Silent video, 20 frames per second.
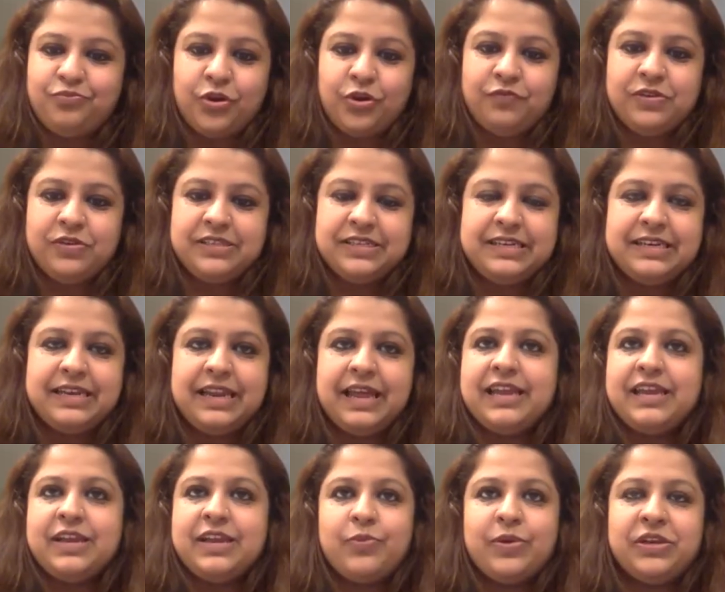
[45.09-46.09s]
what was it
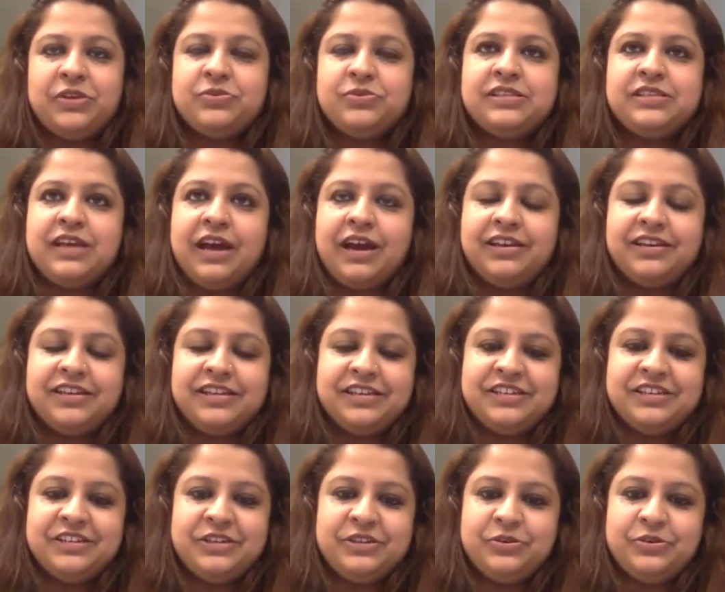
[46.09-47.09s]
like when you started?
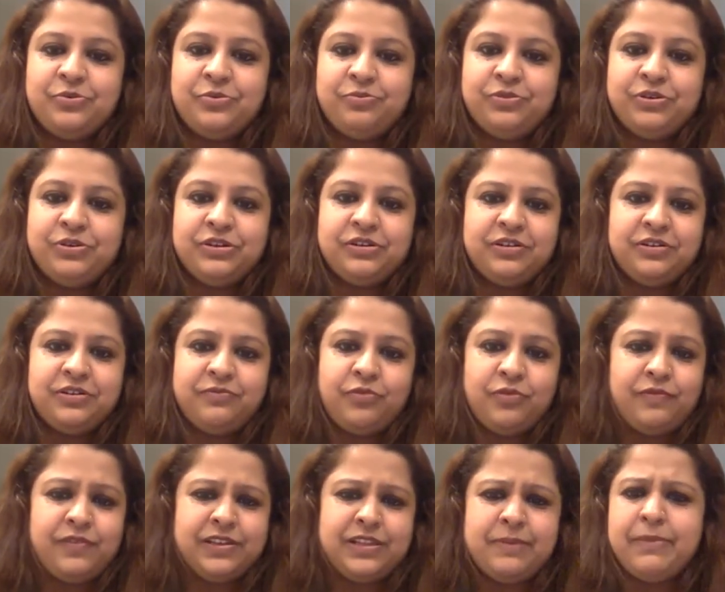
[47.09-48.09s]
Did you uh,
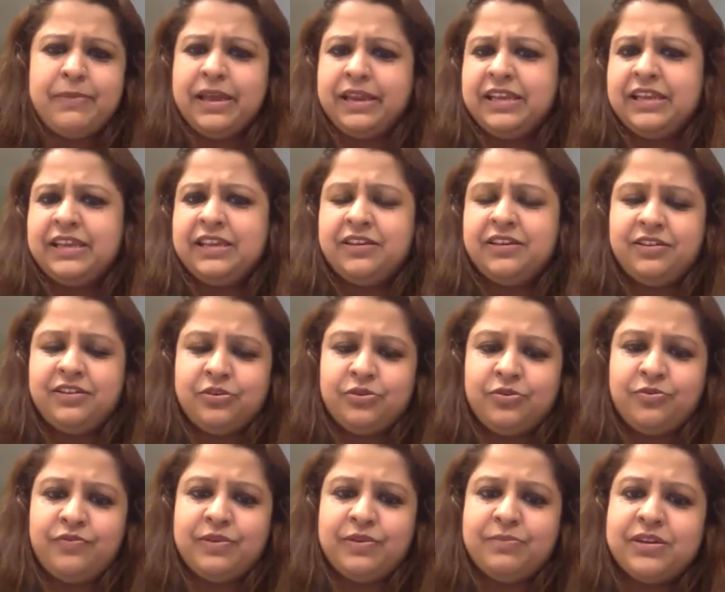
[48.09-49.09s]
were there many, you know,
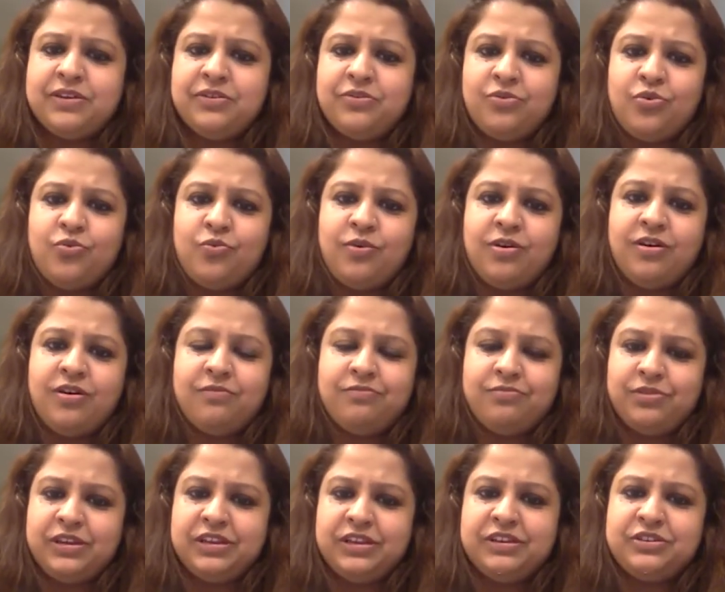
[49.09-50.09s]
women who were
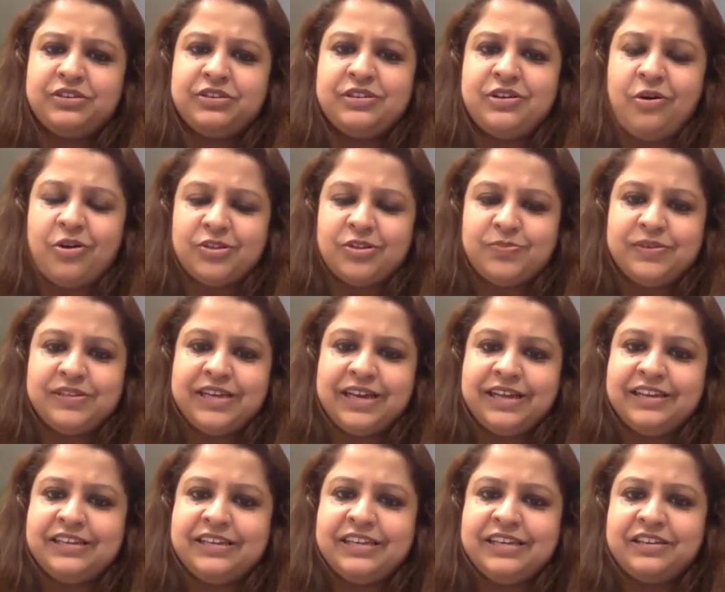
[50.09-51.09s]
in the
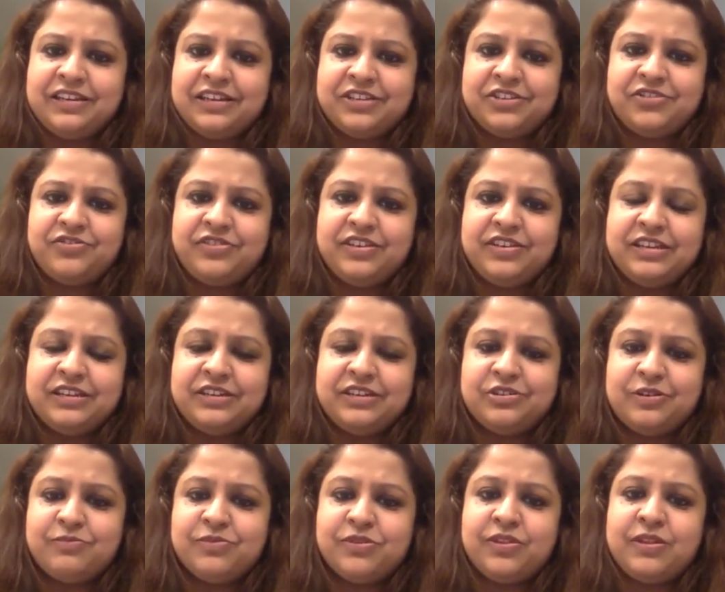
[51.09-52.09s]
hospitality industry in
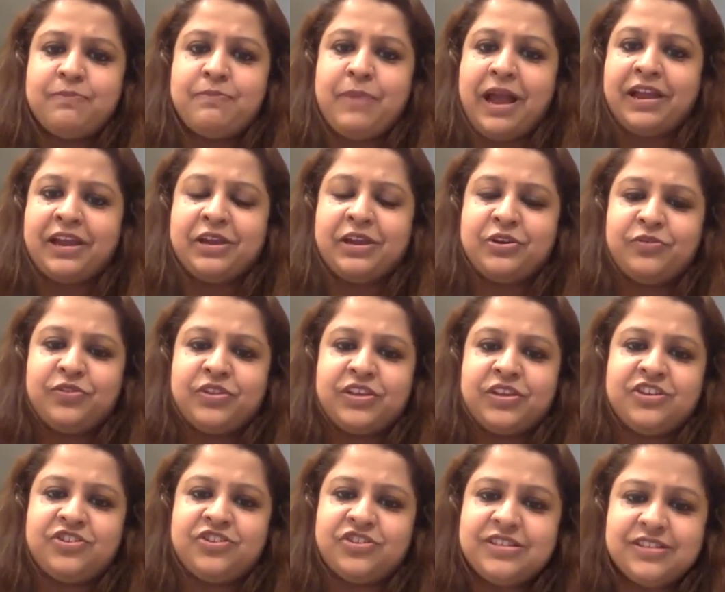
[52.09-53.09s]
terms of the back end of the
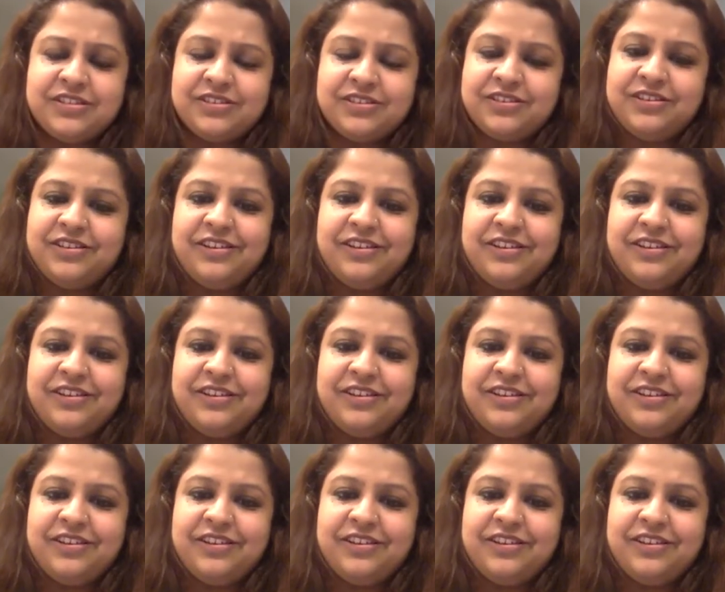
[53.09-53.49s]
kitchens?